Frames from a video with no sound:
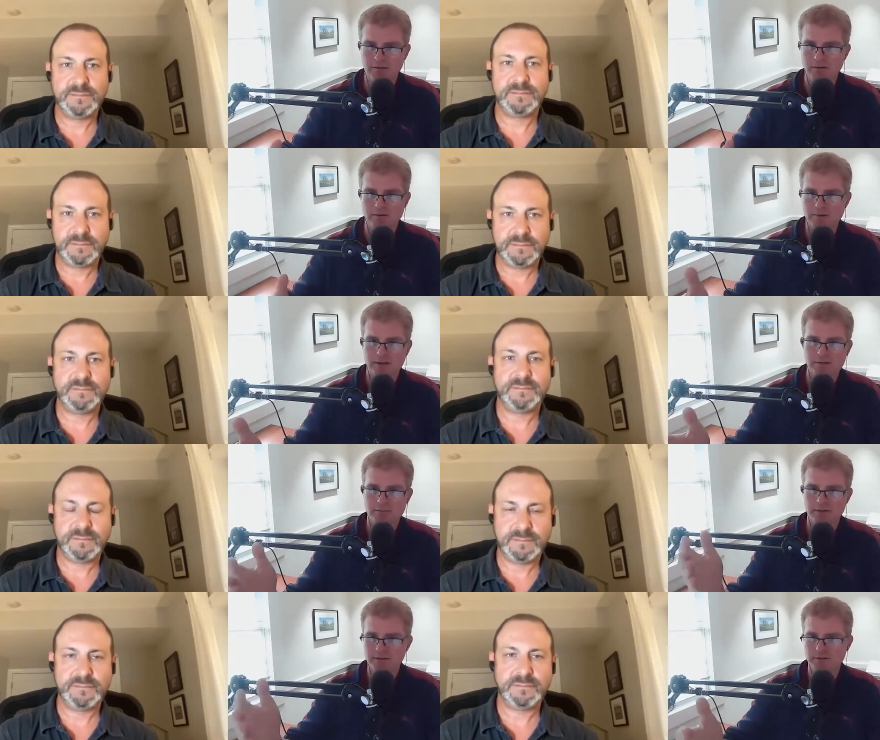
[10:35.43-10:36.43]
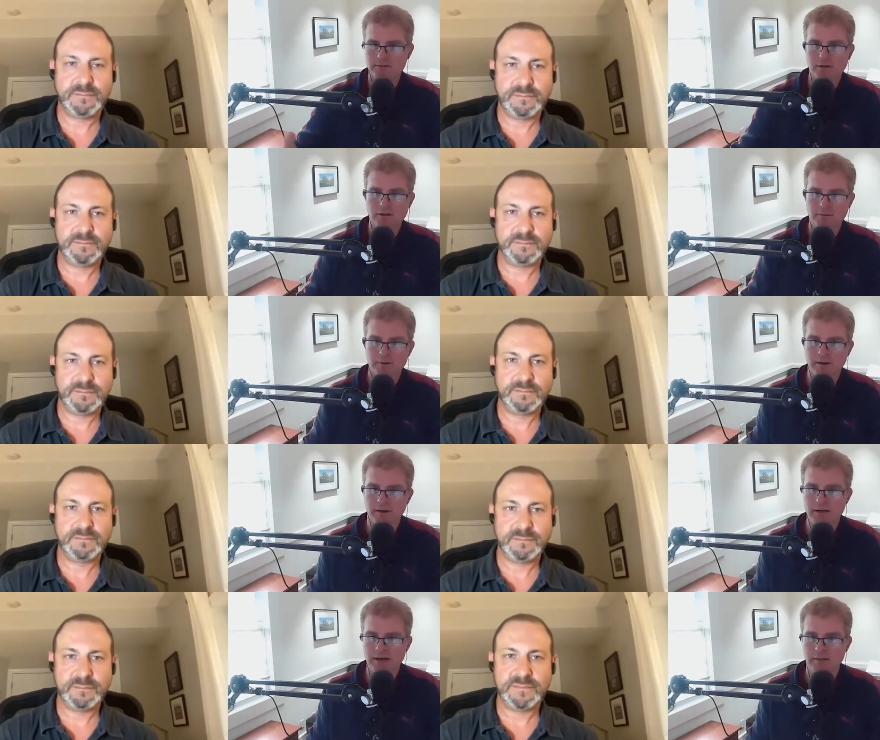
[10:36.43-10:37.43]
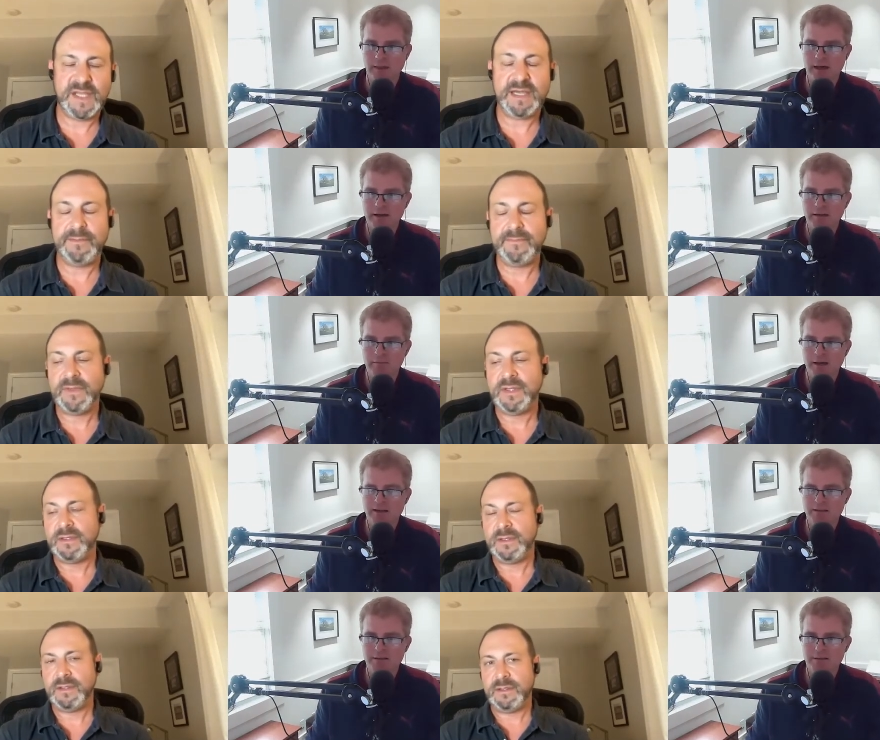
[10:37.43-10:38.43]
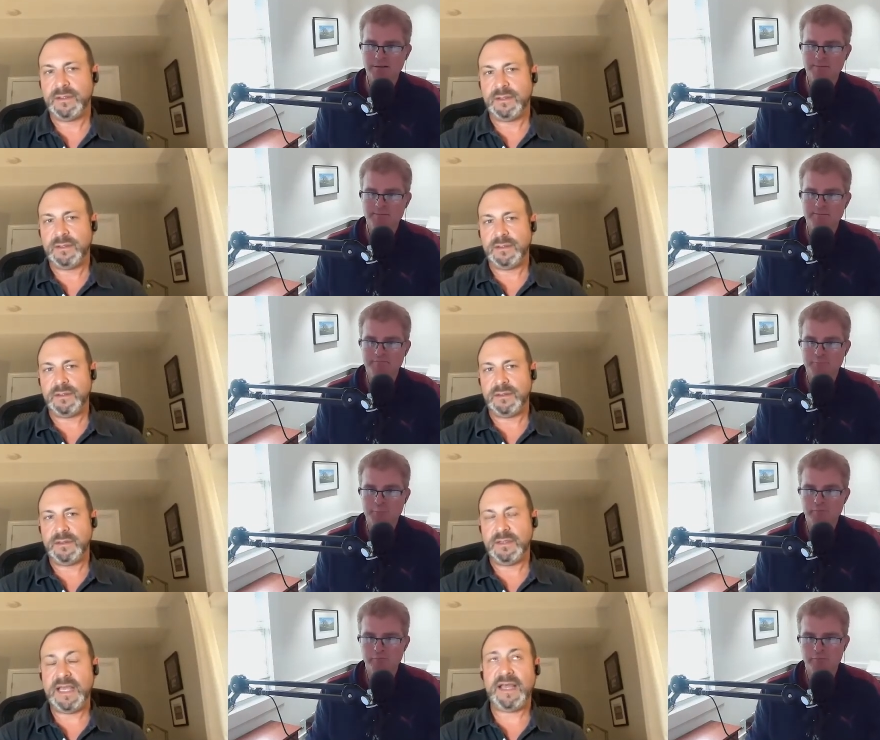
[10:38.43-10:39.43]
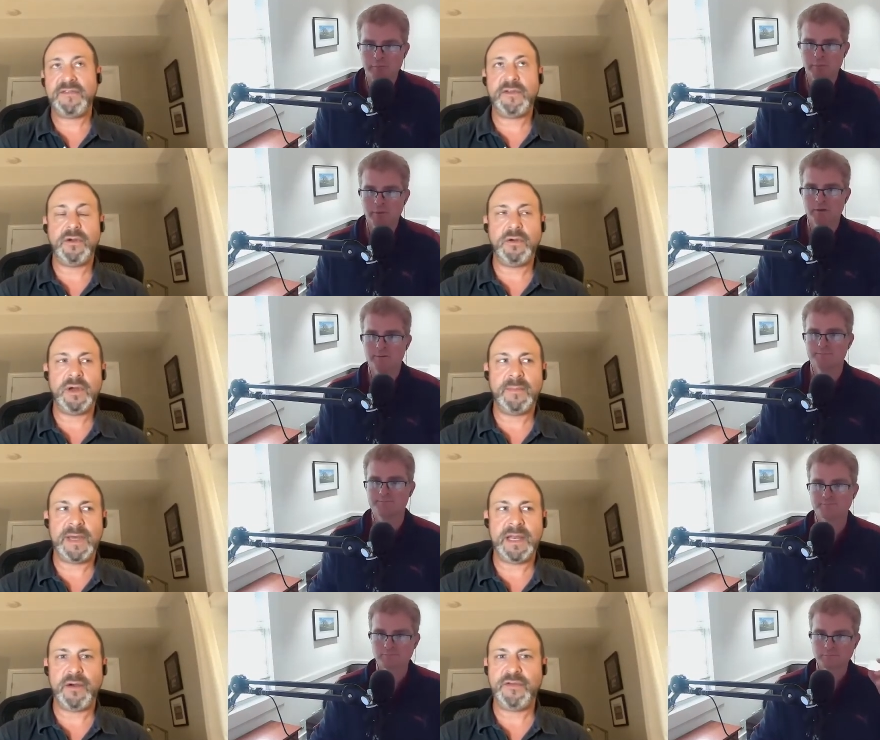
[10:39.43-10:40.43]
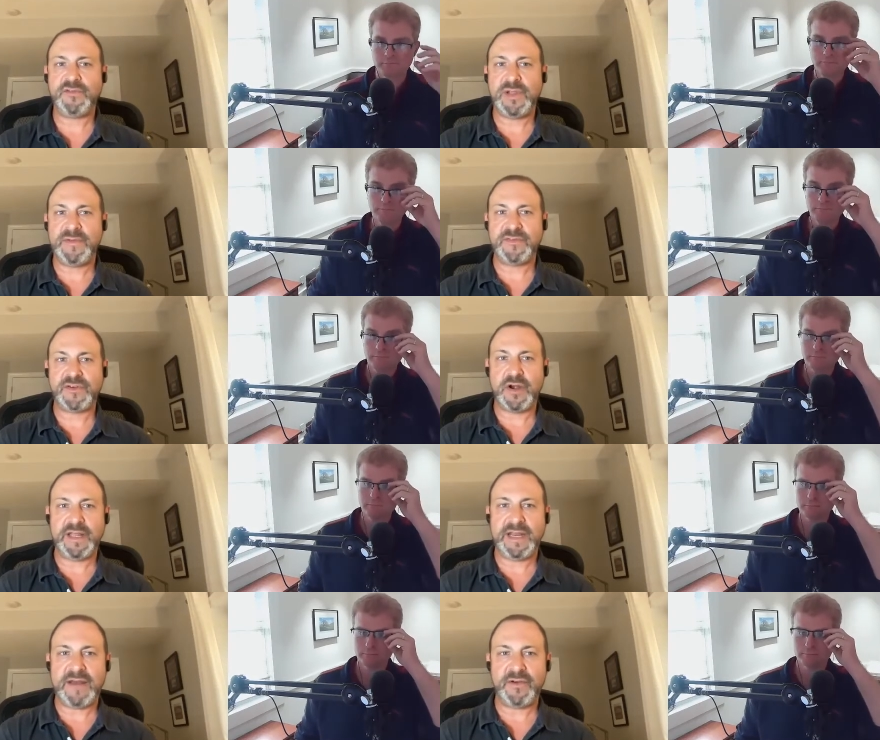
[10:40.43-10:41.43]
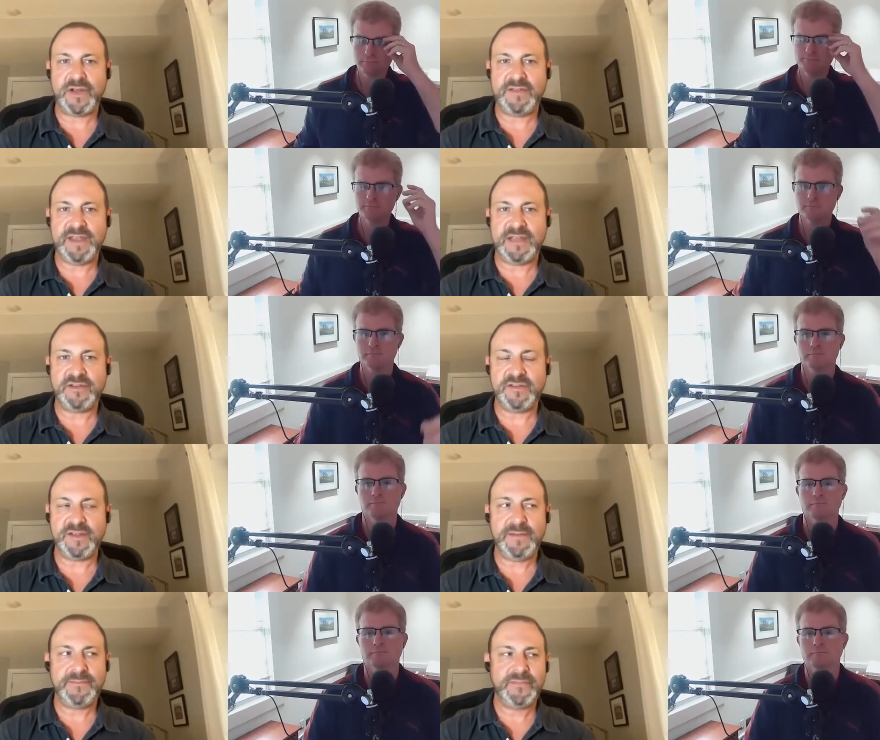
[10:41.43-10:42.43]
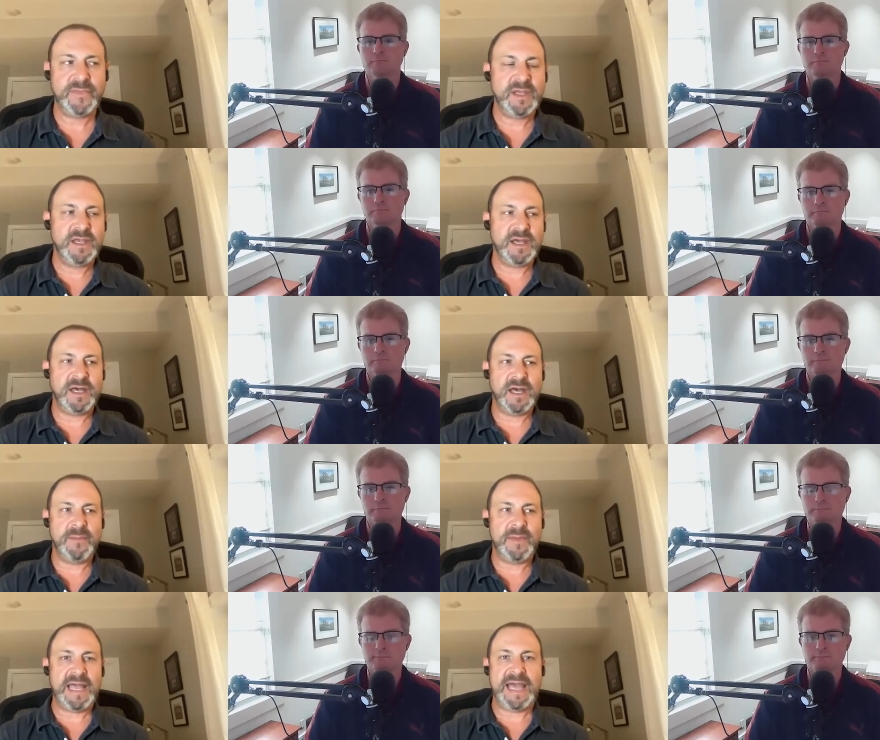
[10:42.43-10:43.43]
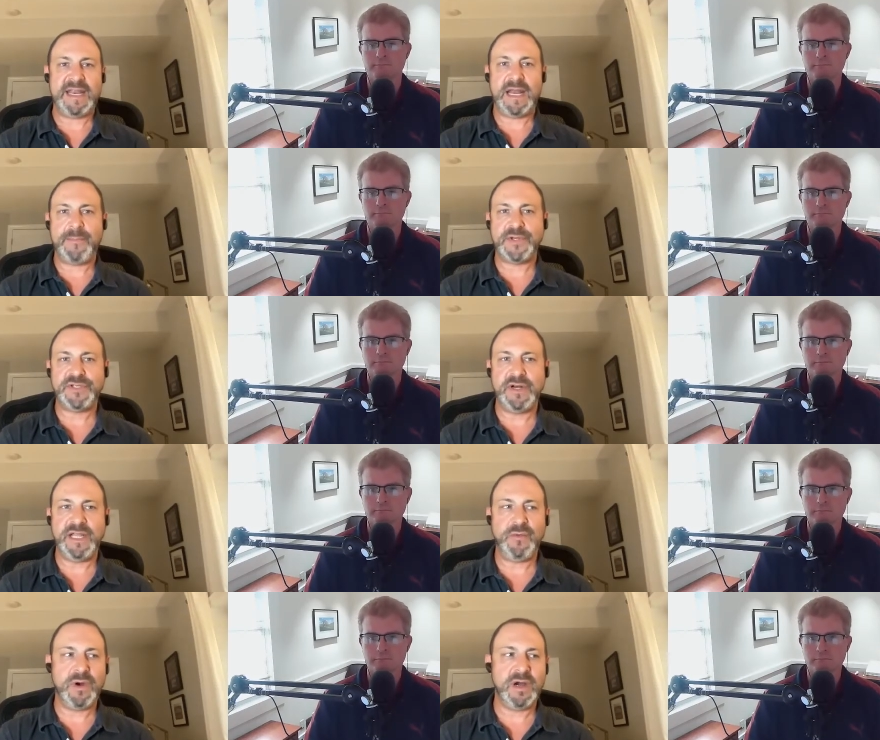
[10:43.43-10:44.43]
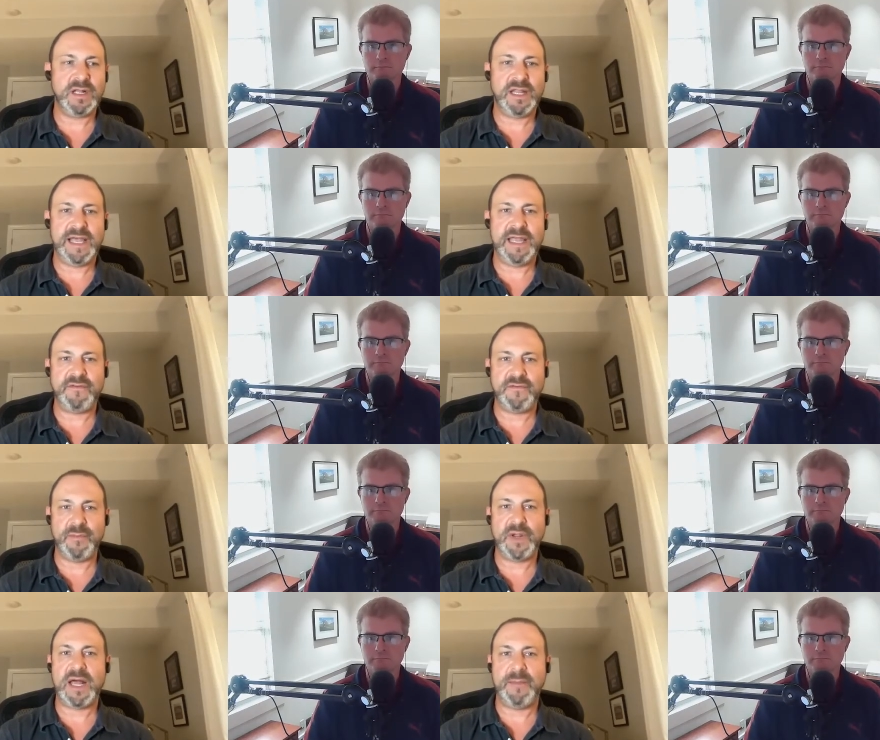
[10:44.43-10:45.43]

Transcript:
Speaker 1: during the financial meltdown. Talk a little bit about how that yeah. impacted you.
Speaker 2: Yeah. So um, I'd always dreamed of starting an advertising agency. Um, I had an opportunity where a client from